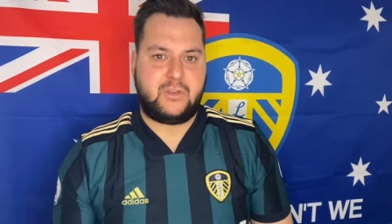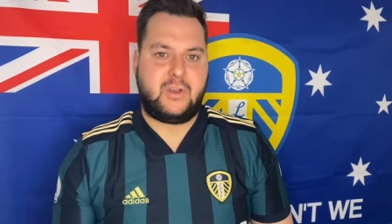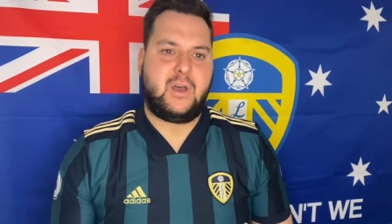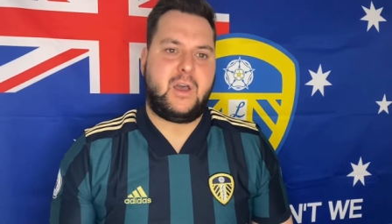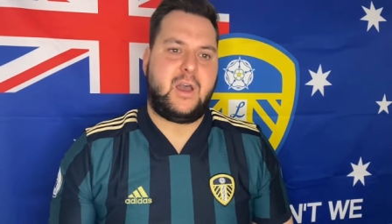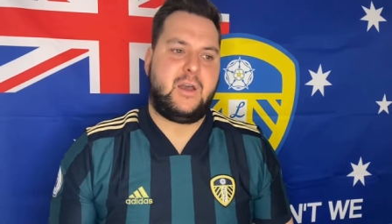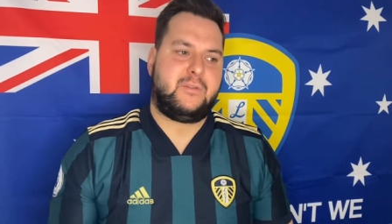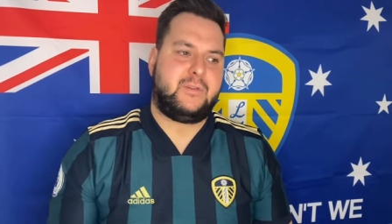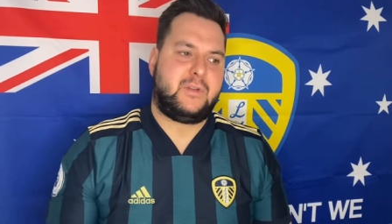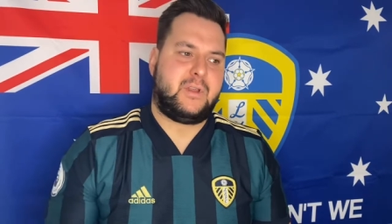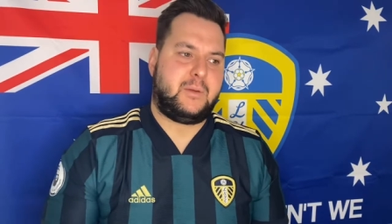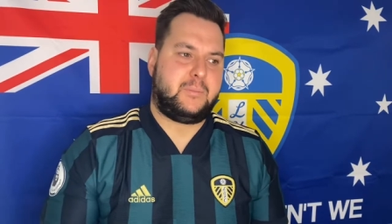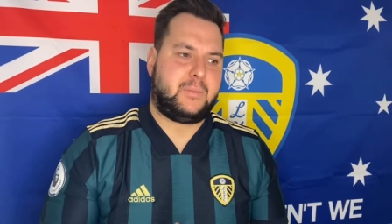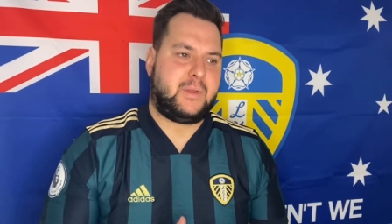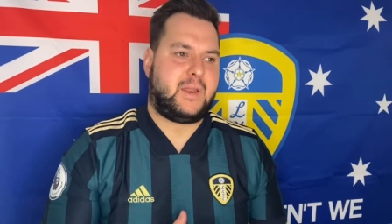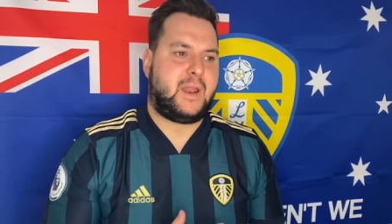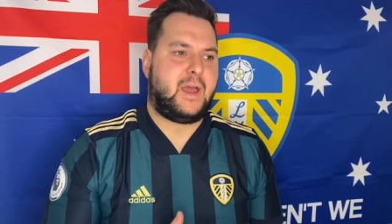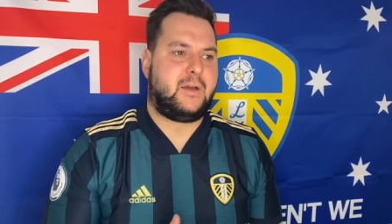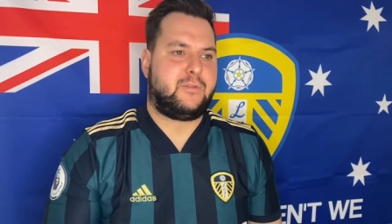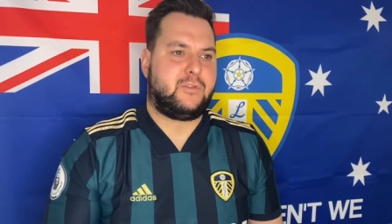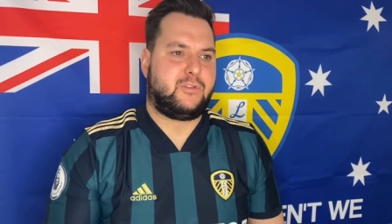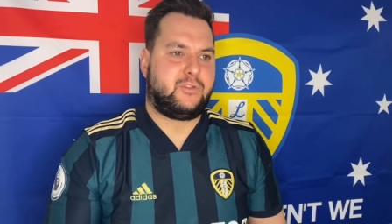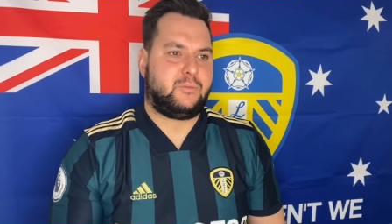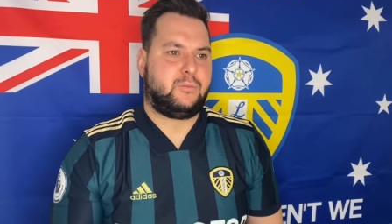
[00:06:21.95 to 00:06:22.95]
I haven't been
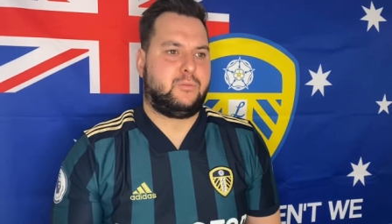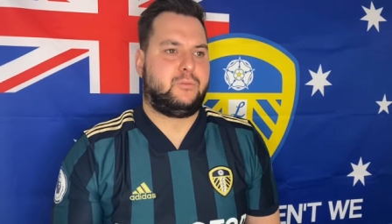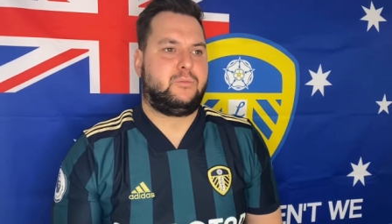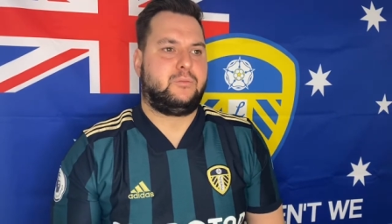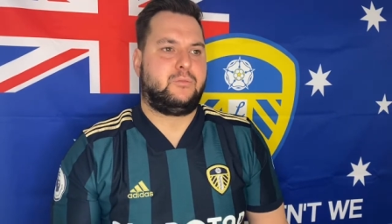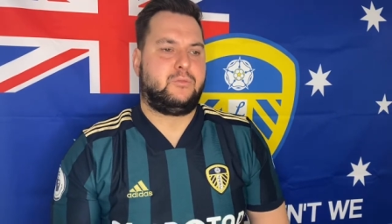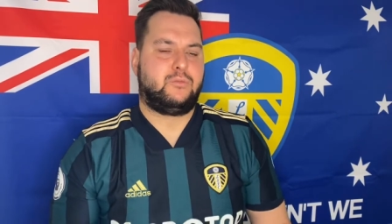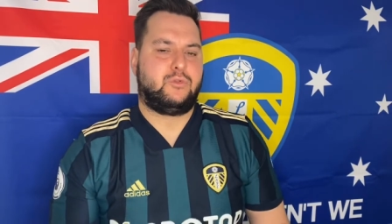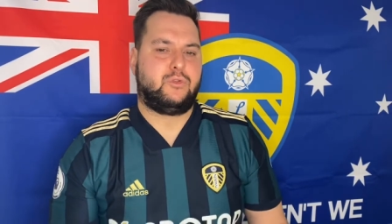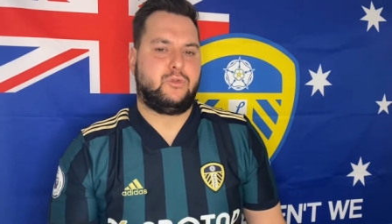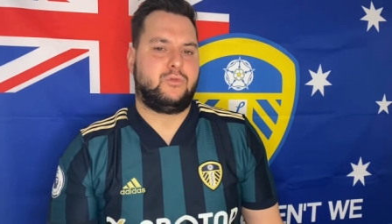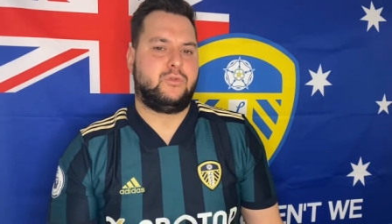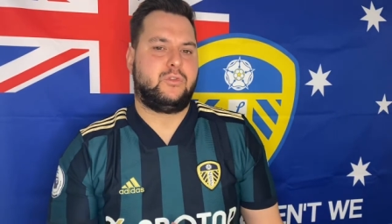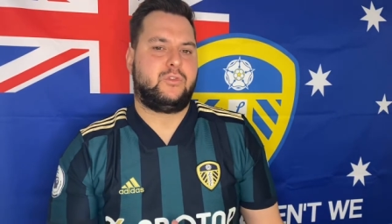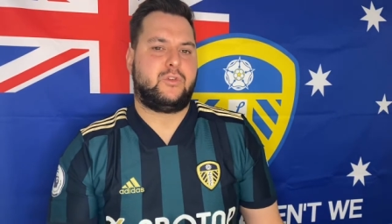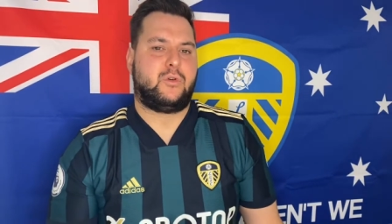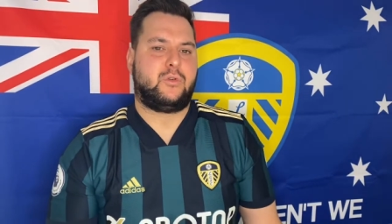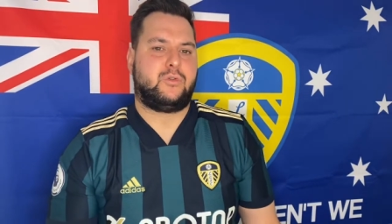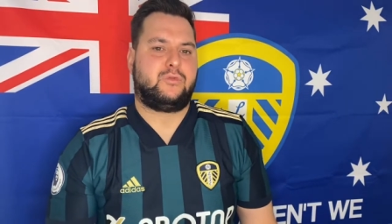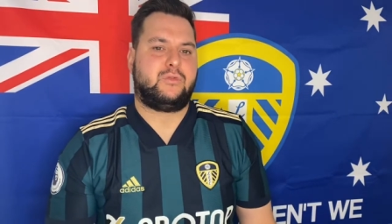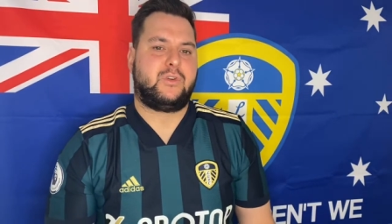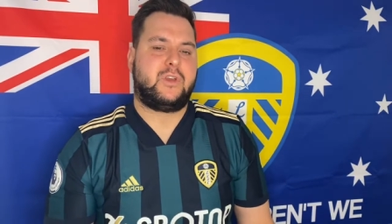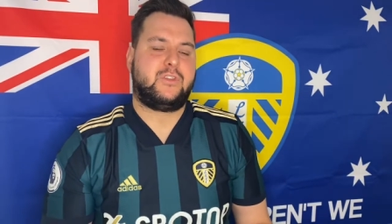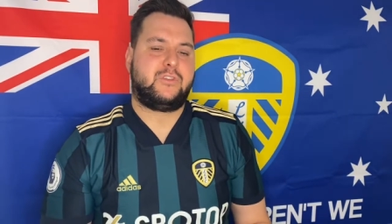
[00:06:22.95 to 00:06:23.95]
having some good
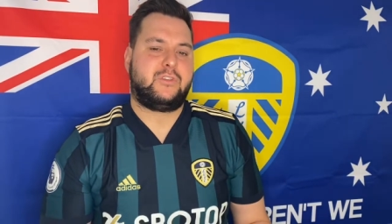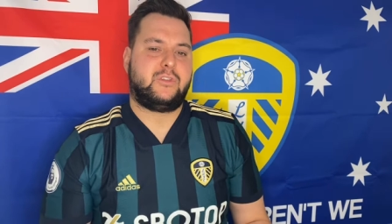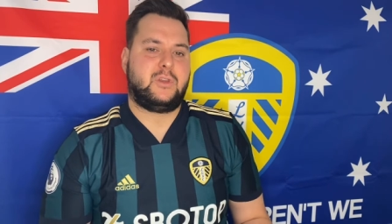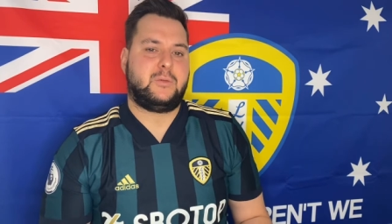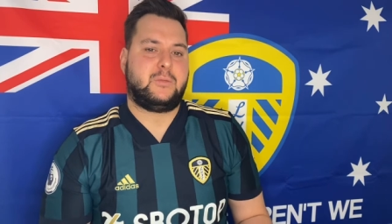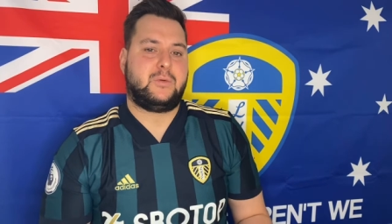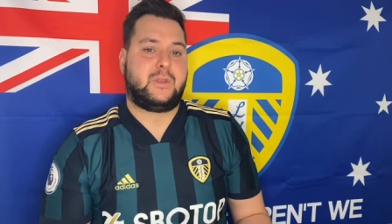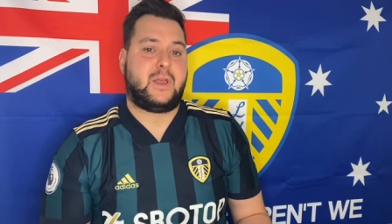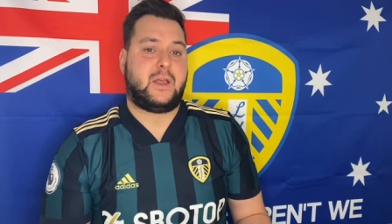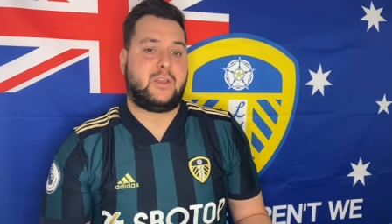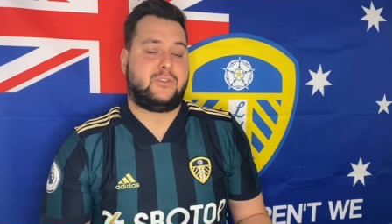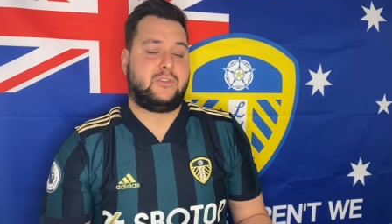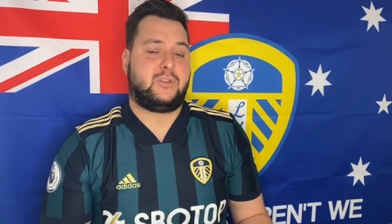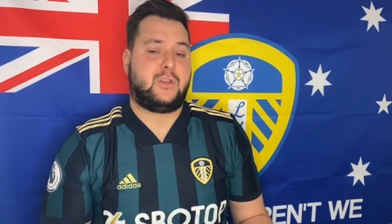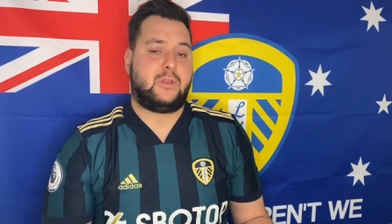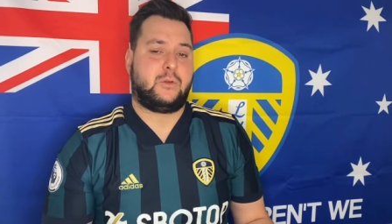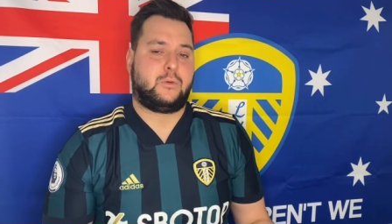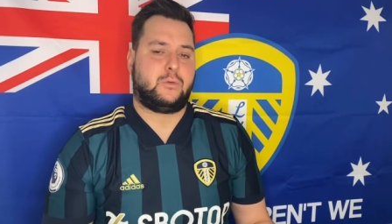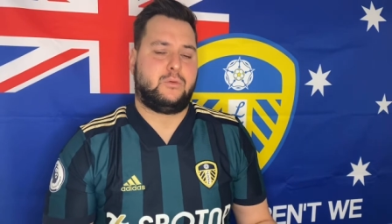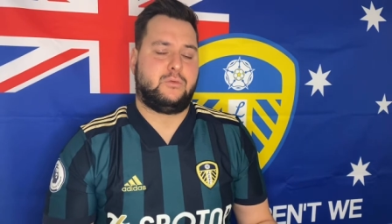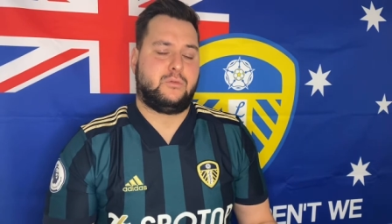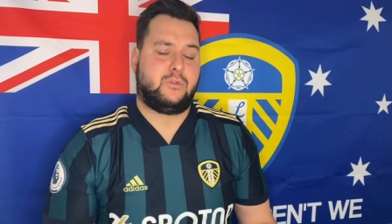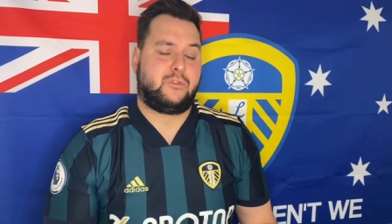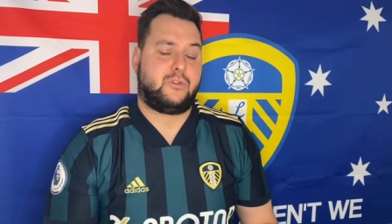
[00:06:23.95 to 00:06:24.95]
results recently, but that's another
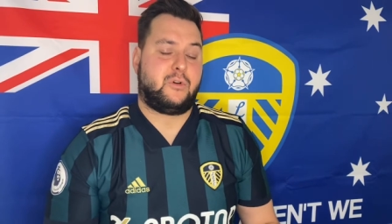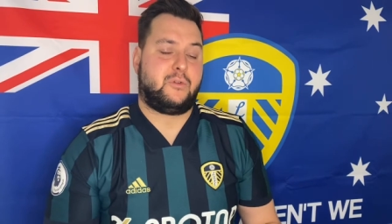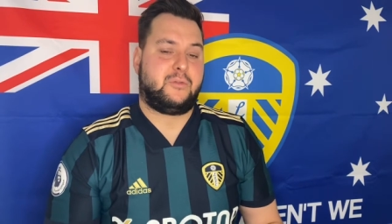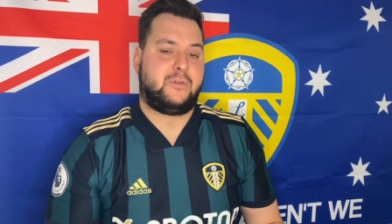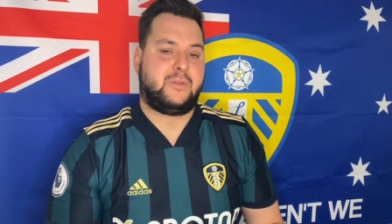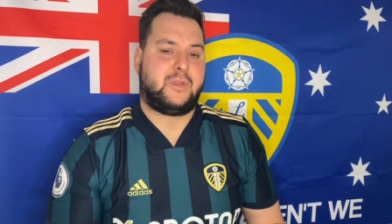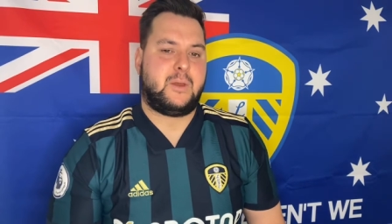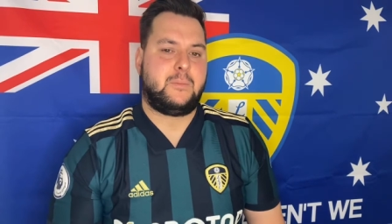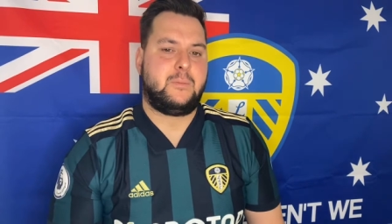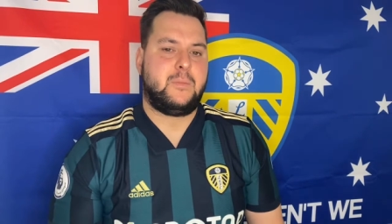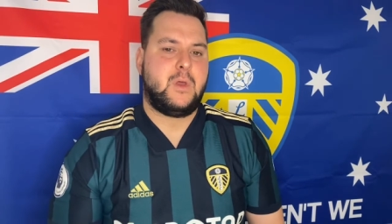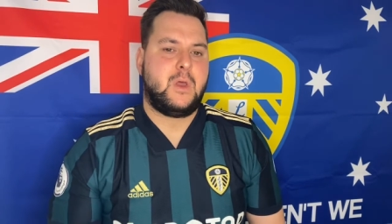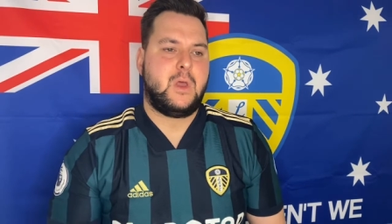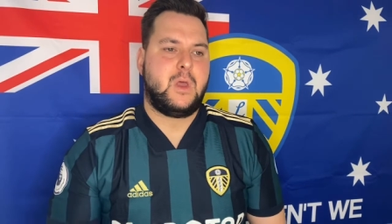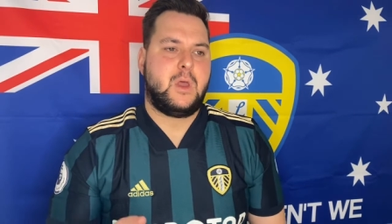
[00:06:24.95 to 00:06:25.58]
good result for them.